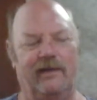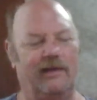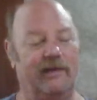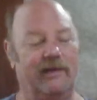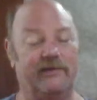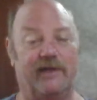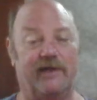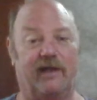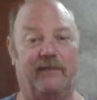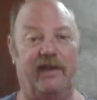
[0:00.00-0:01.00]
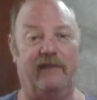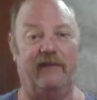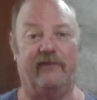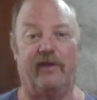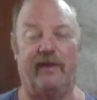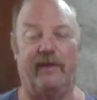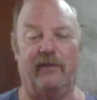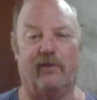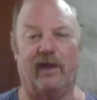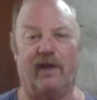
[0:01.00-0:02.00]
there's not going to be very many
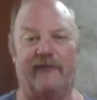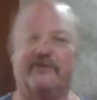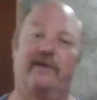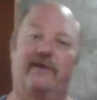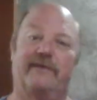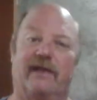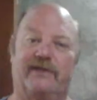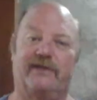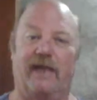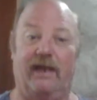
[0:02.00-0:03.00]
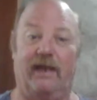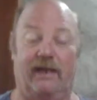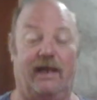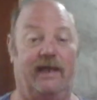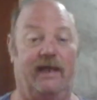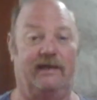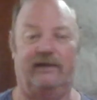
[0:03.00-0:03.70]
more live streams outside at night